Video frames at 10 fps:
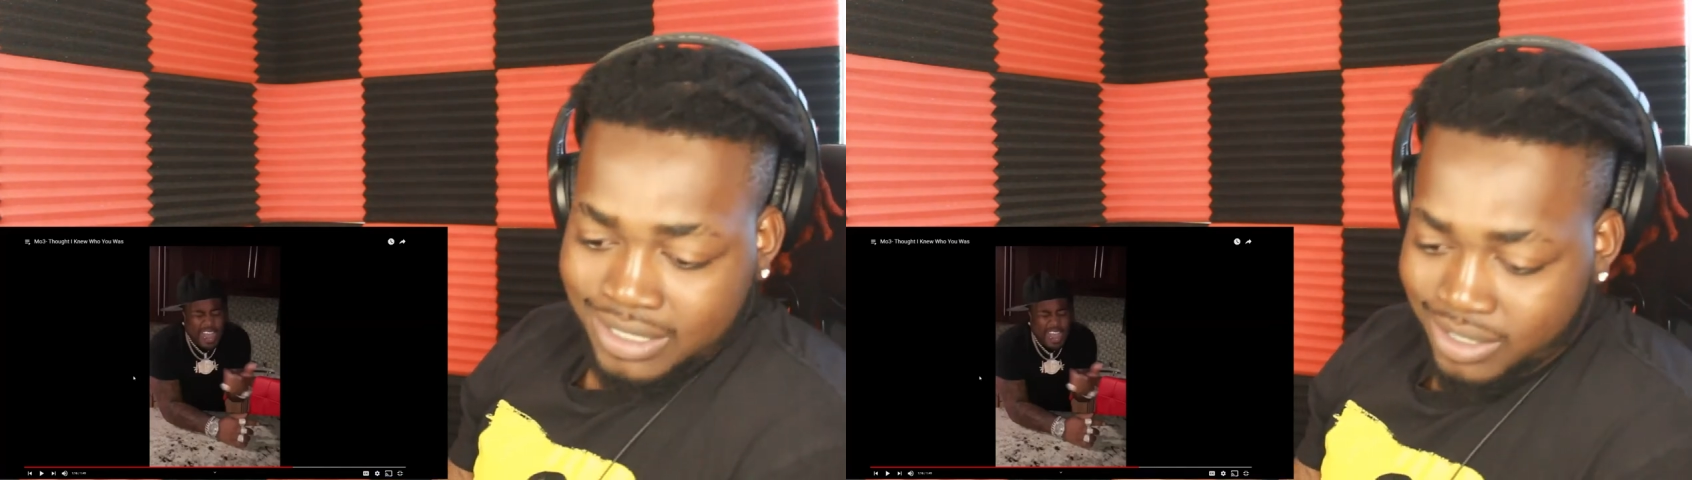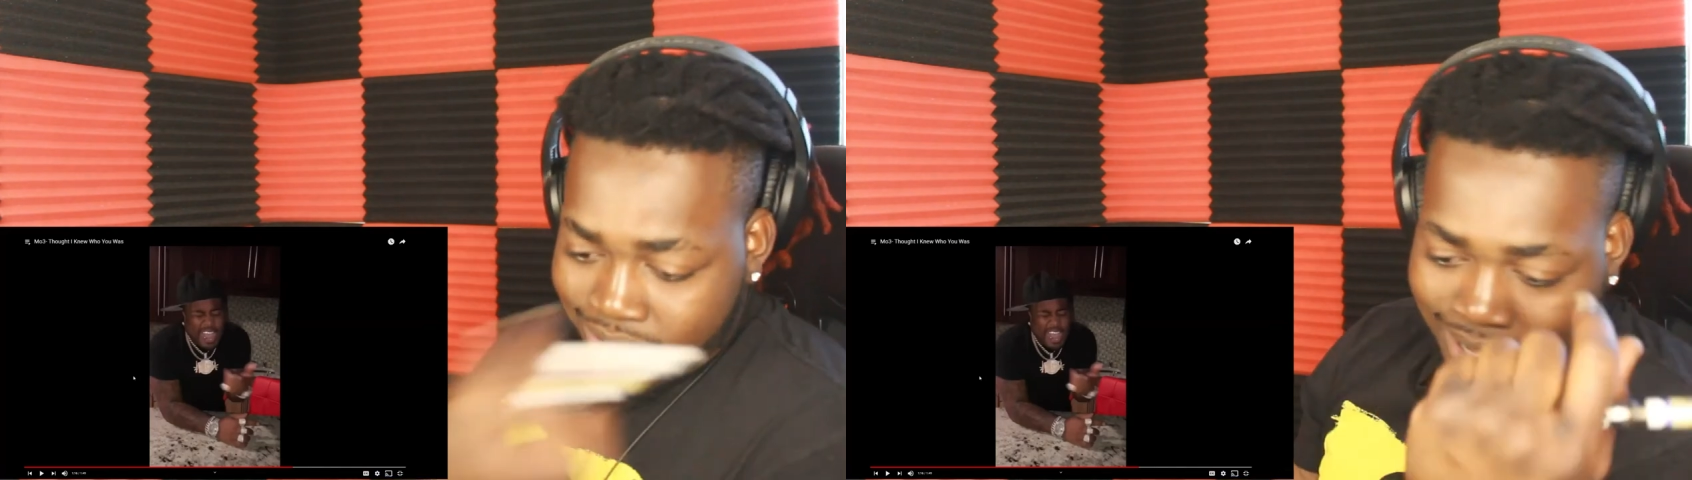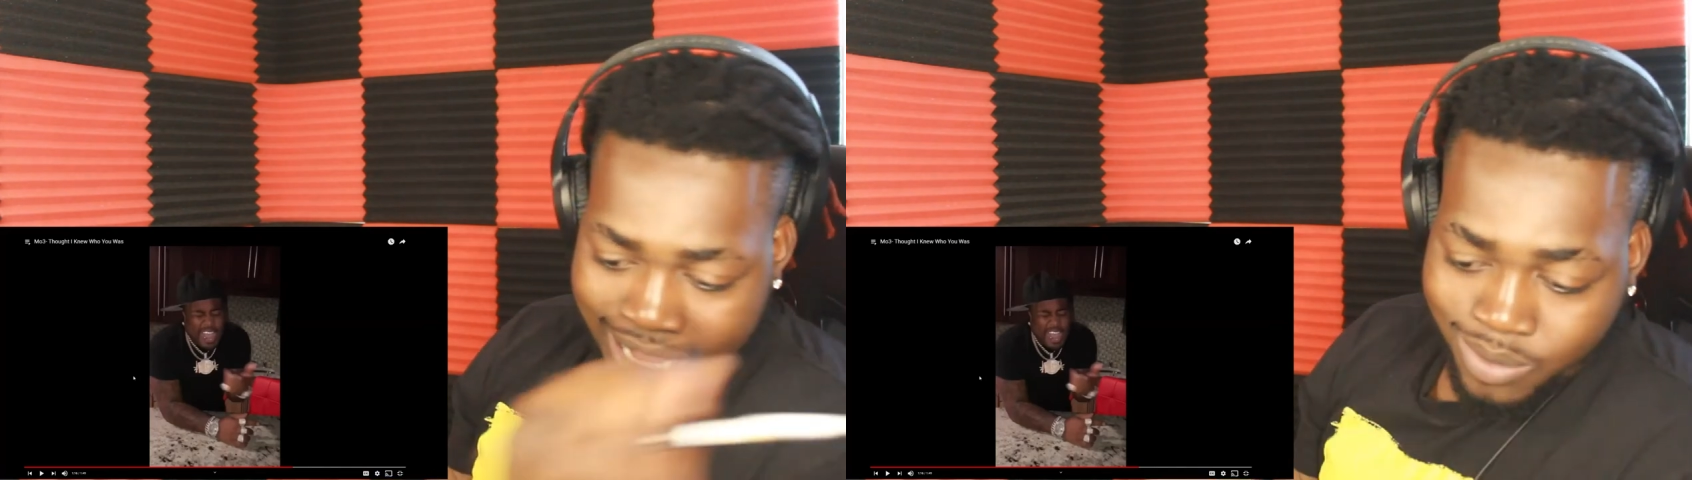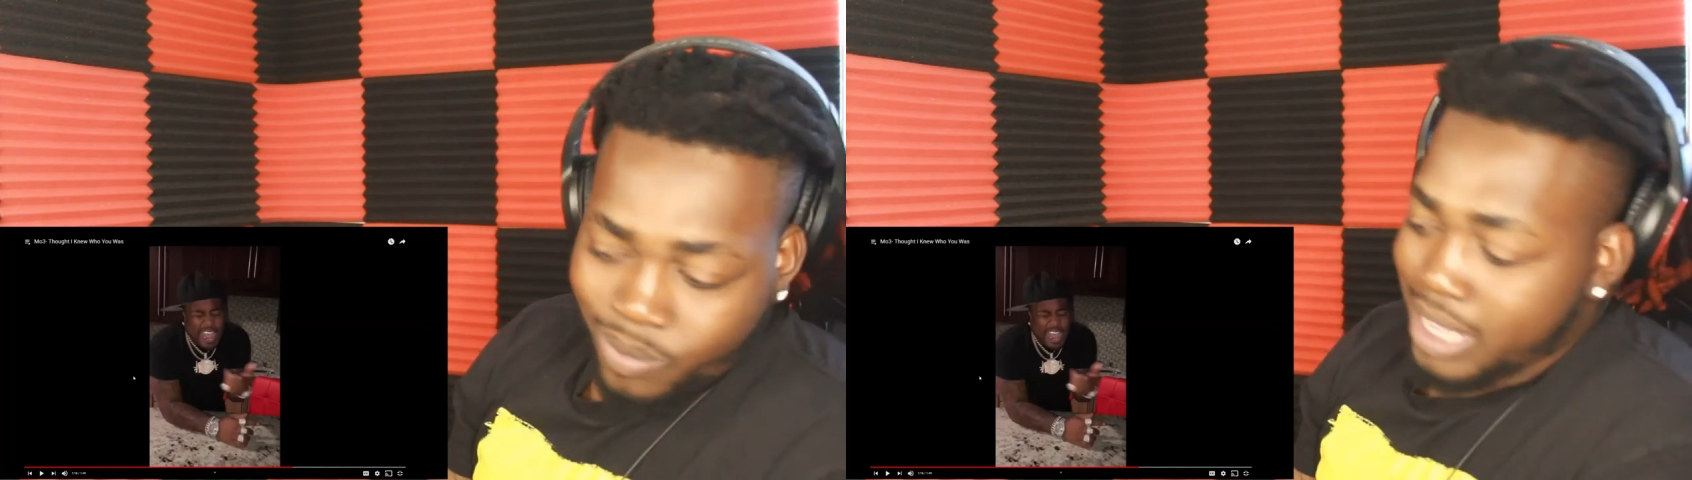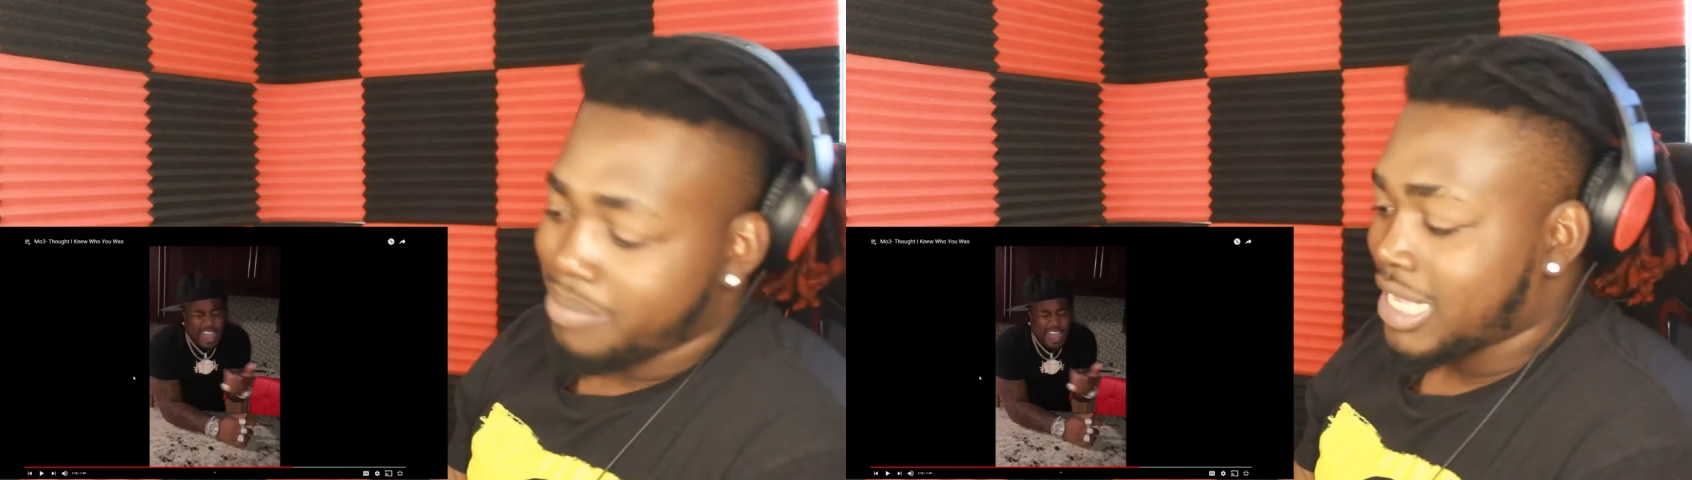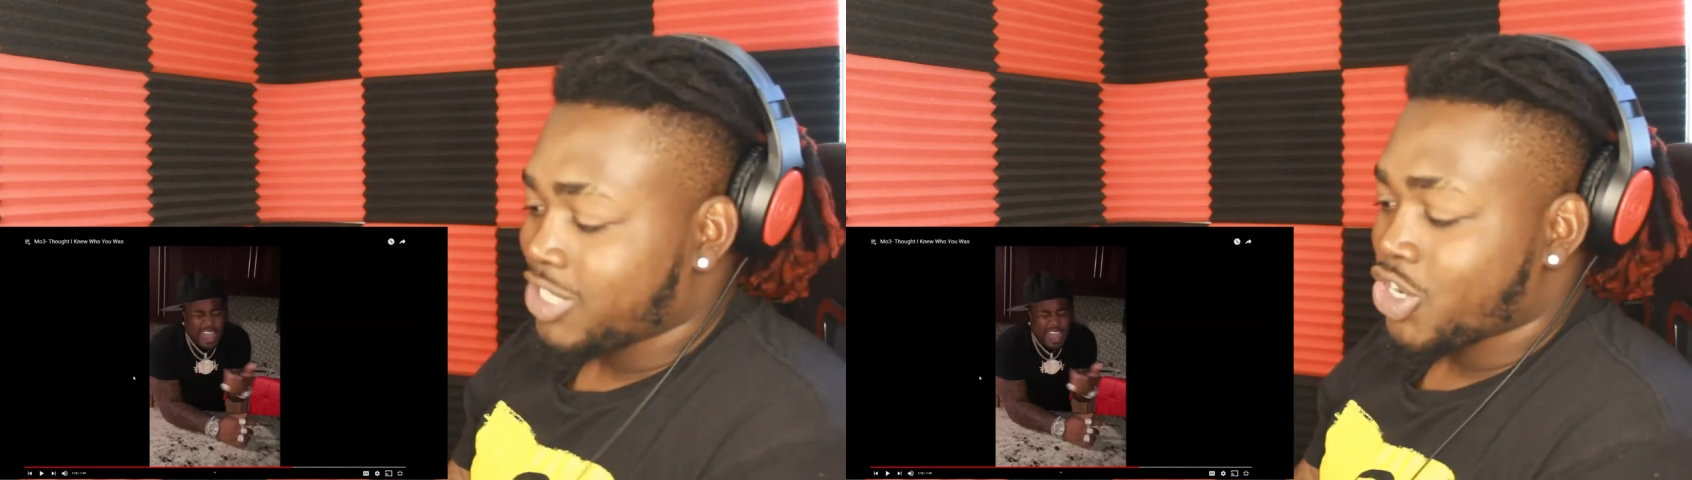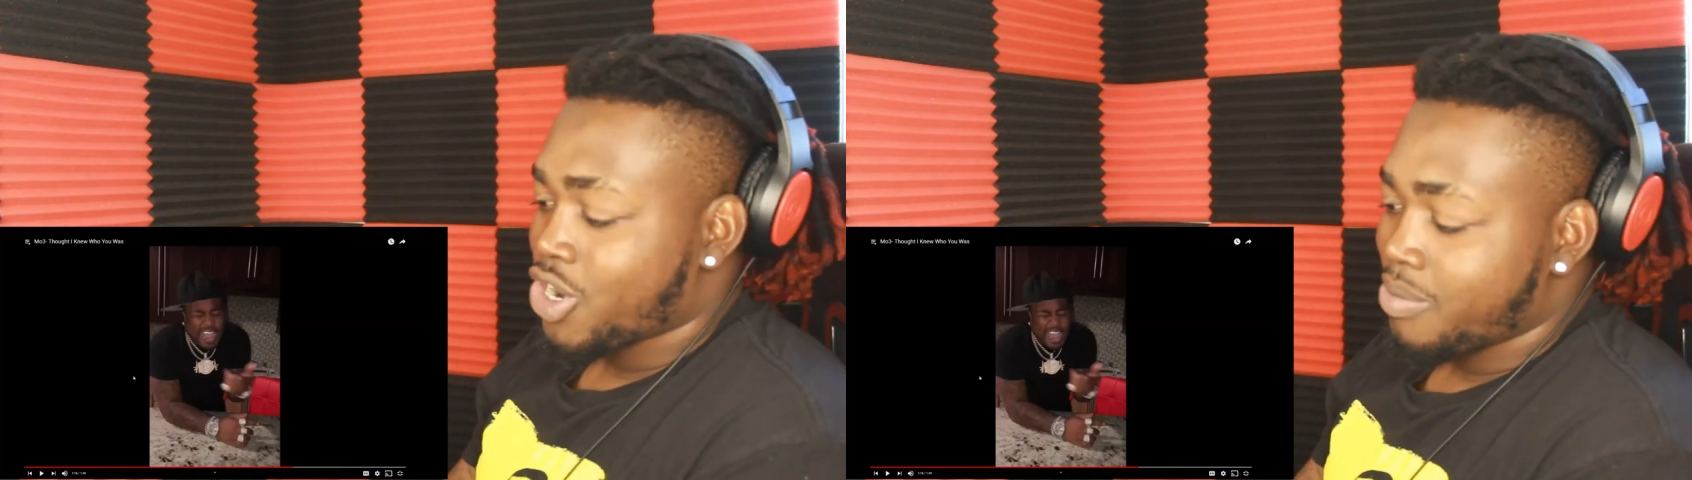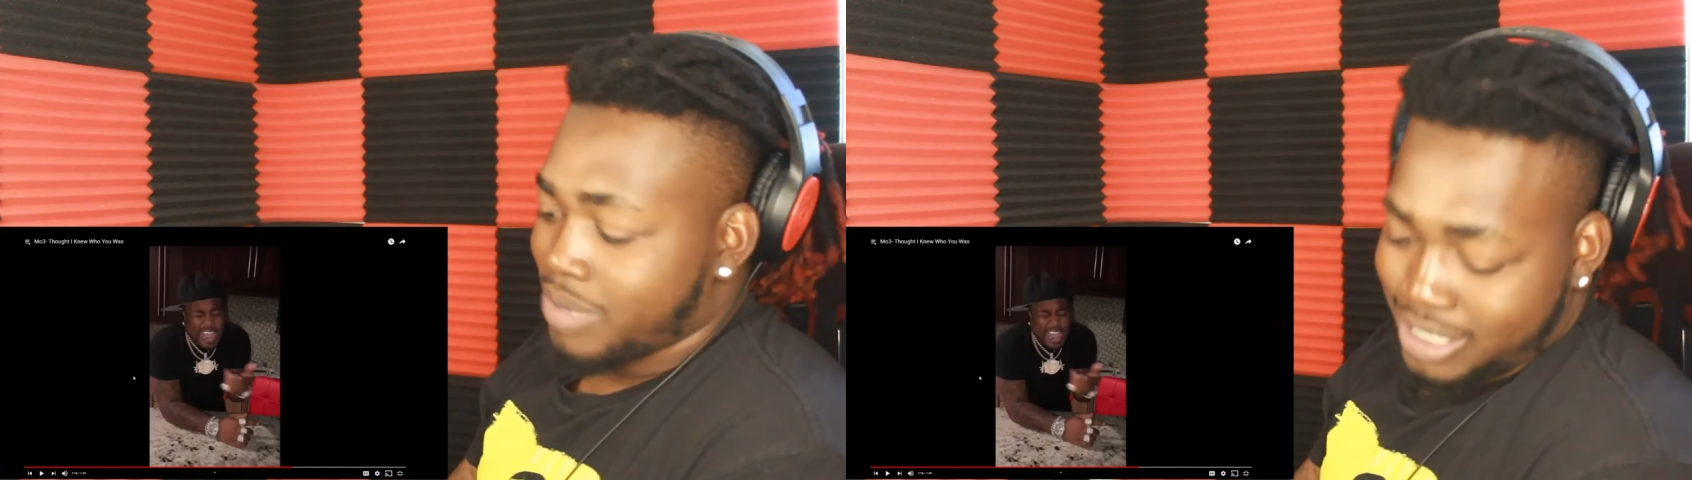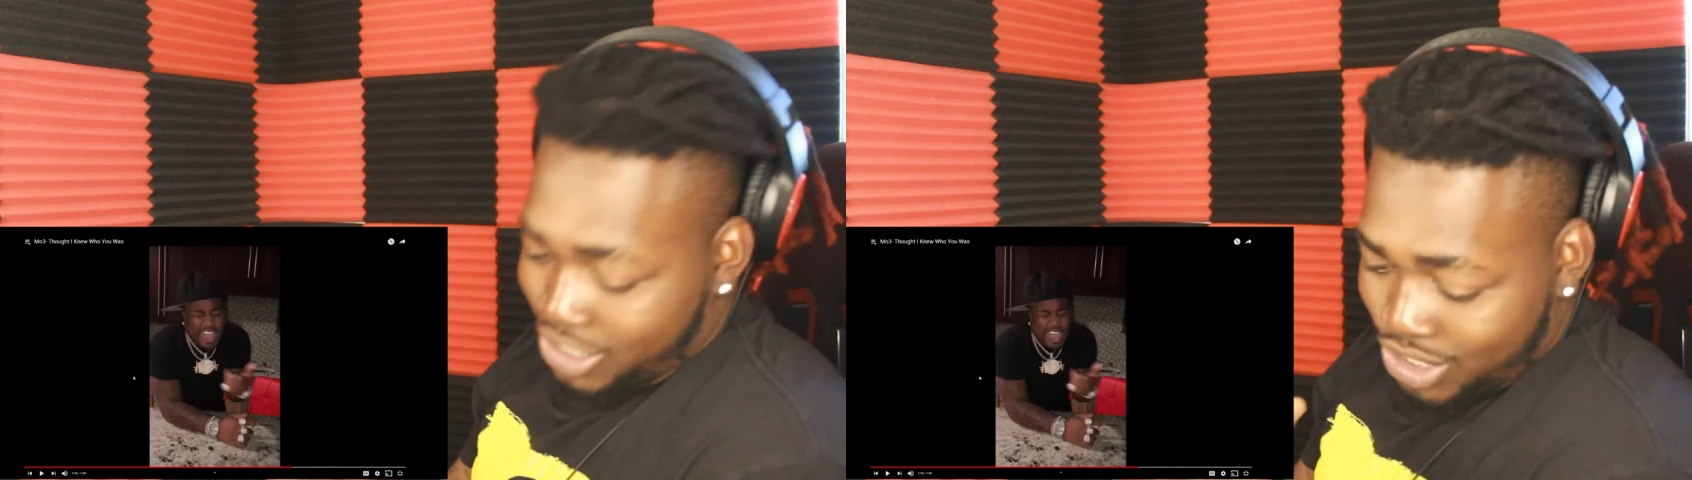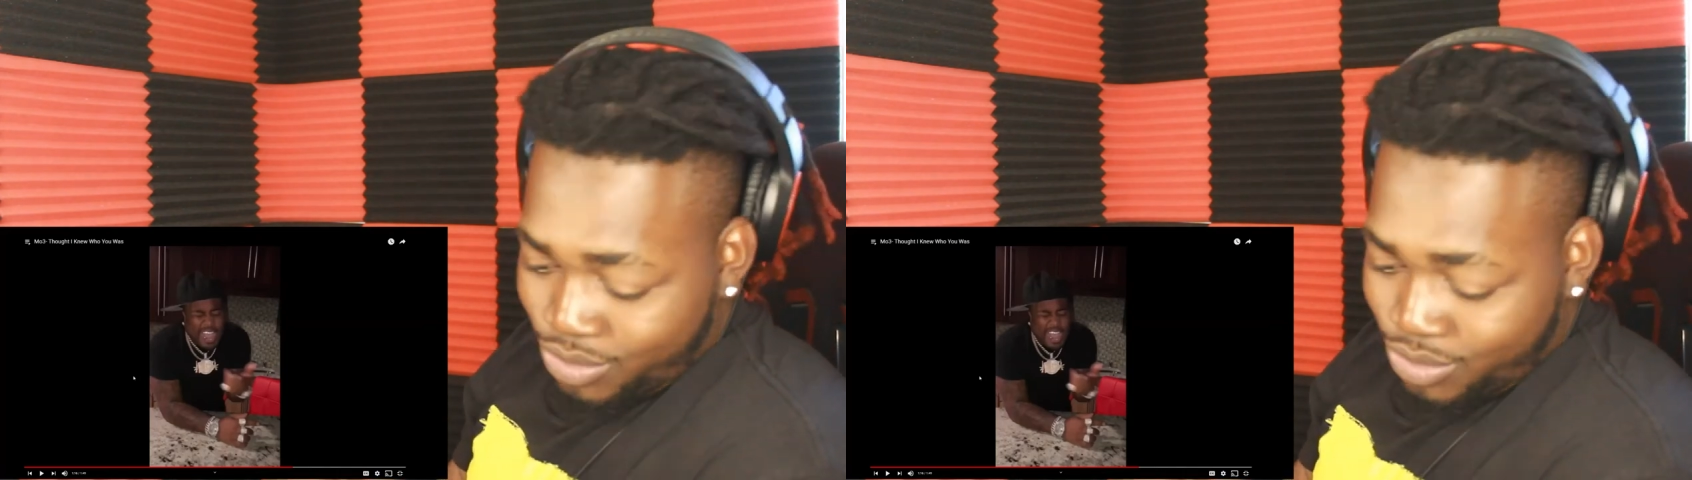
You know, had to wait my turn because she